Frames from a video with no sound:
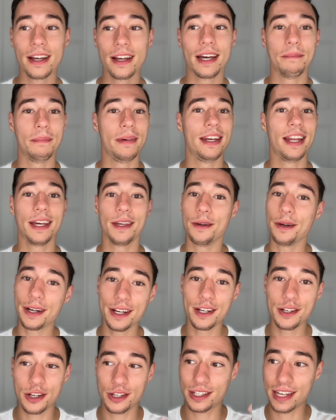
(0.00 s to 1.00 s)
meaning you can
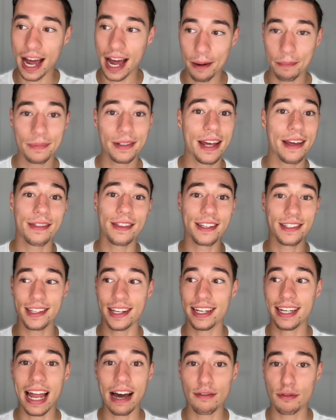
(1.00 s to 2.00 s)
just update this
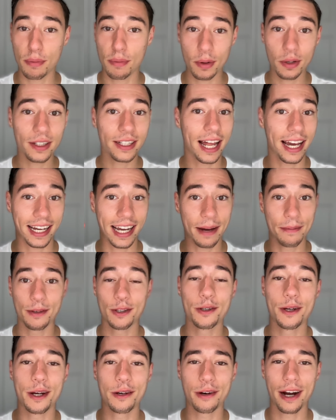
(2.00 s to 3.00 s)
in Lovable like I'm
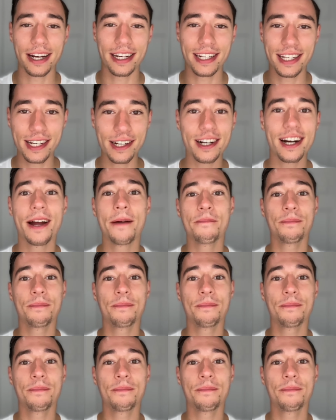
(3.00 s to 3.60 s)
doing right here,